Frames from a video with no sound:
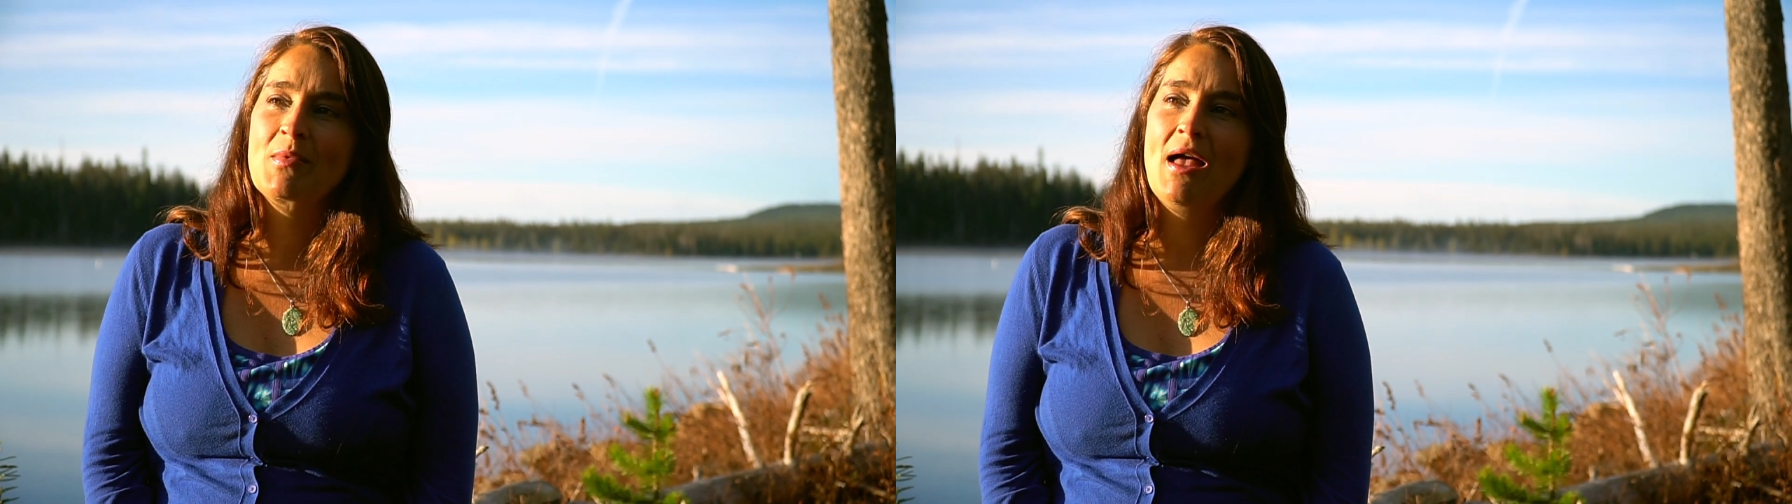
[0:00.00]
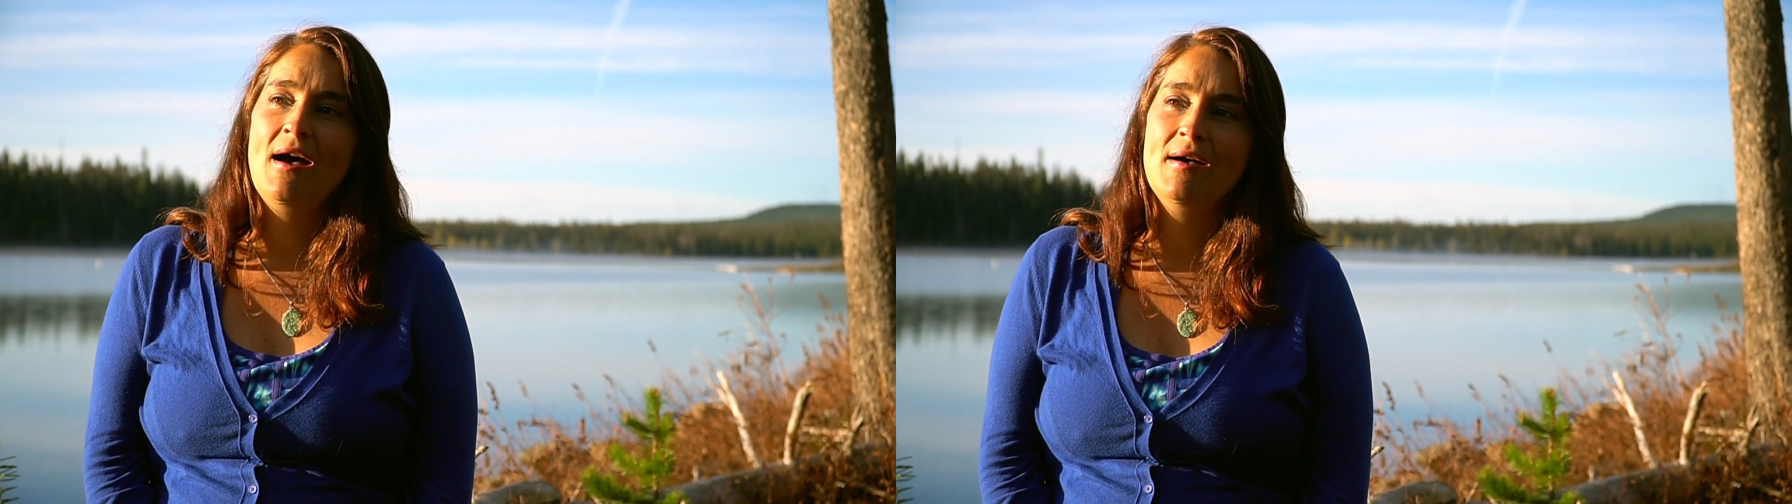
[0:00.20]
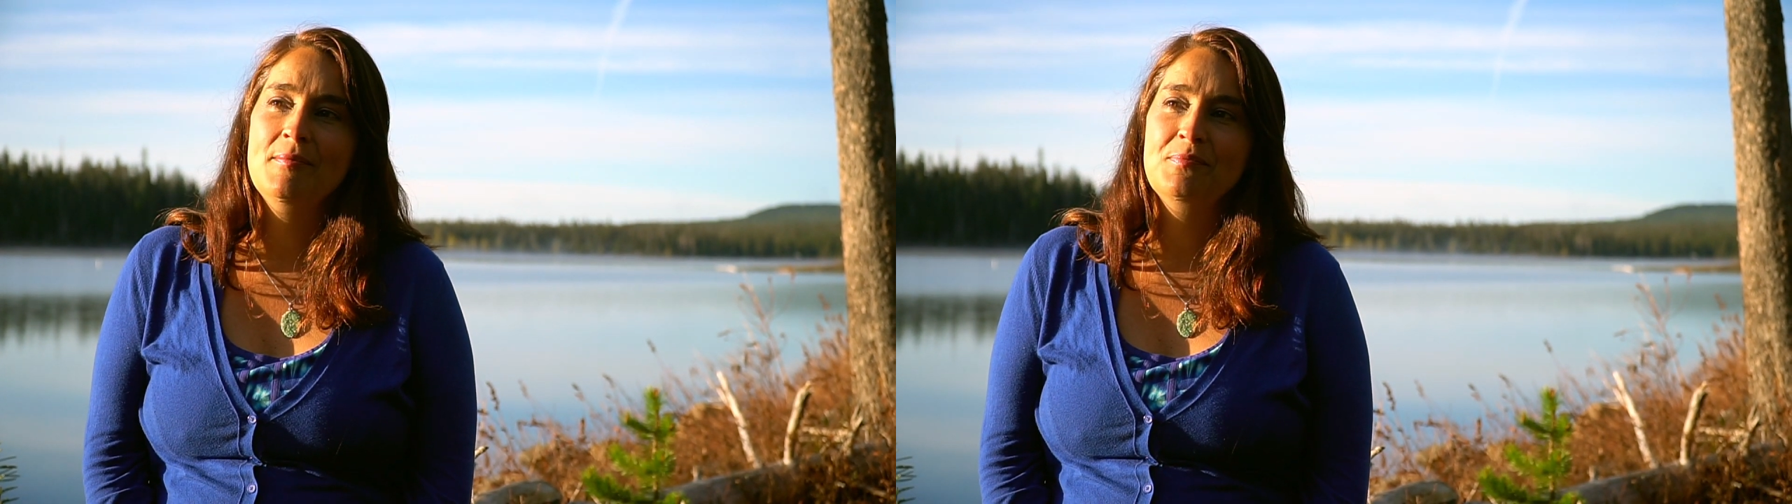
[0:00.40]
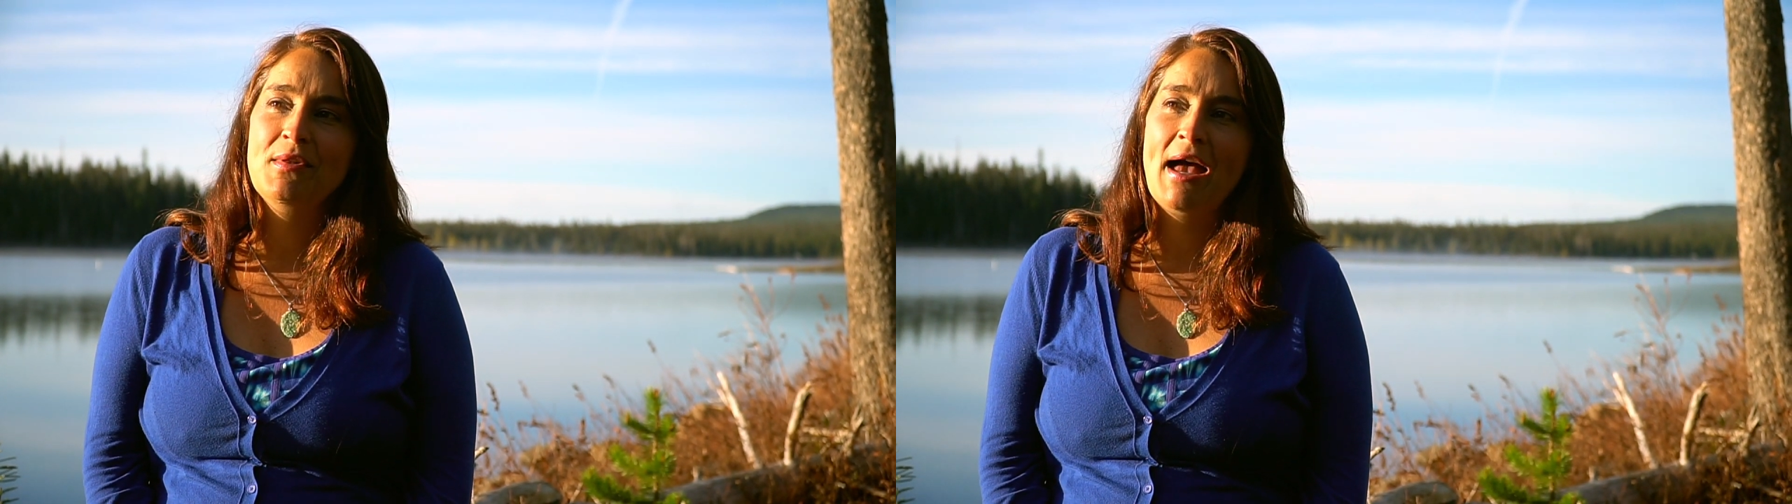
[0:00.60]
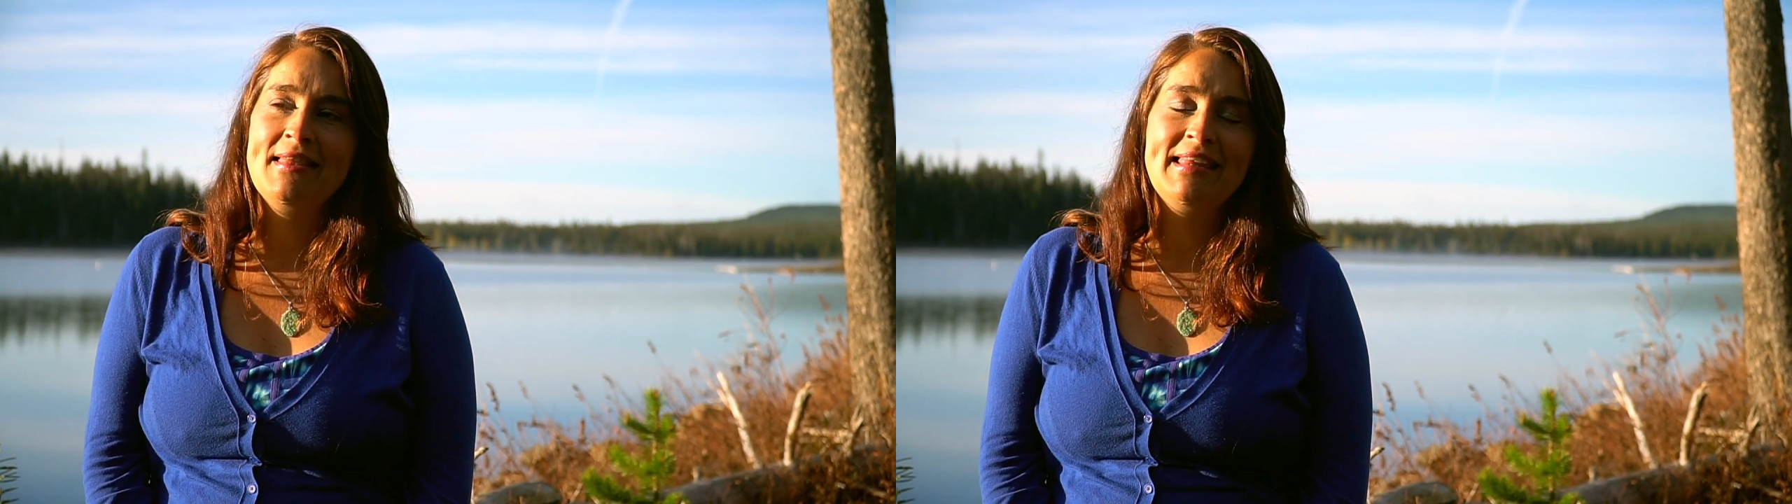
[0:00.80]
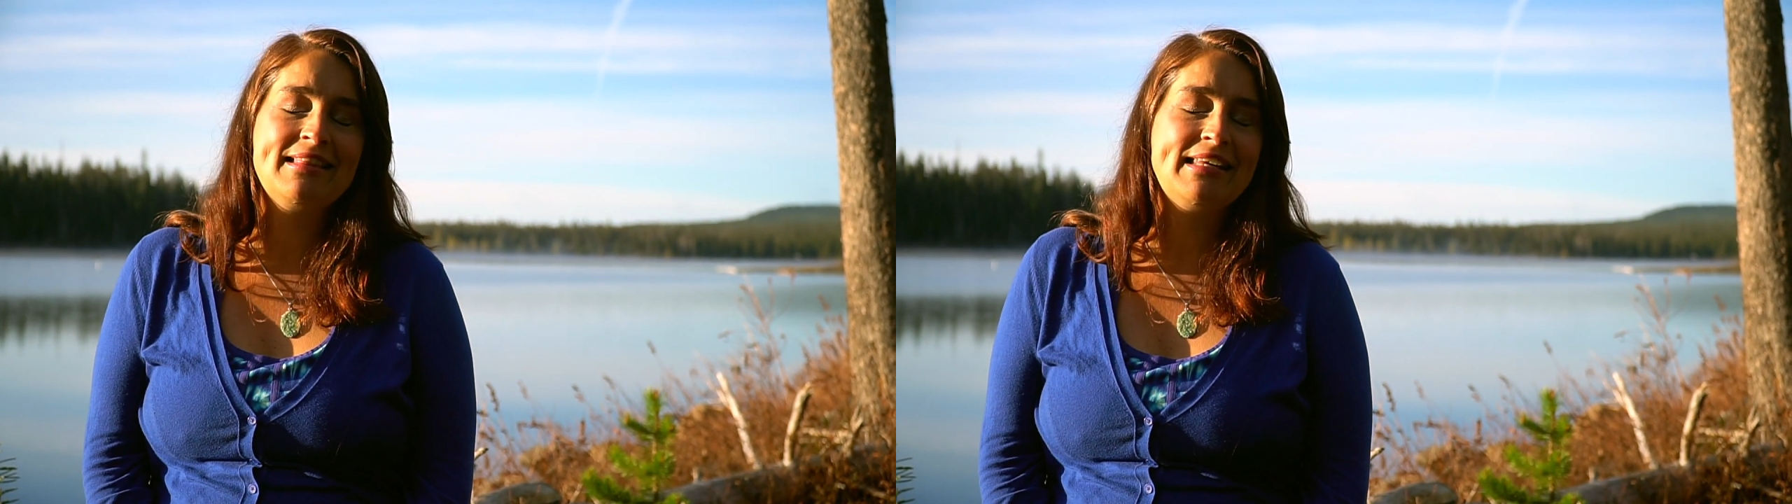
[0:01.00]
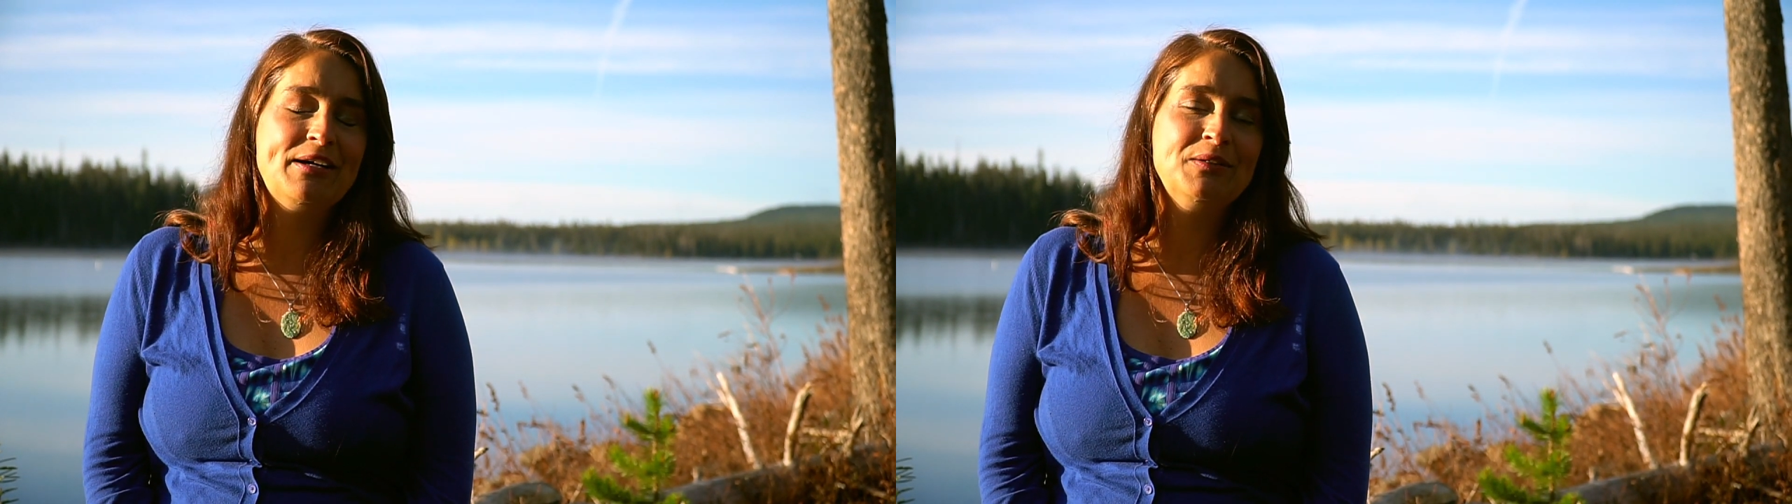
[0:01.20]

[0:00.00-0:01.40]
I think the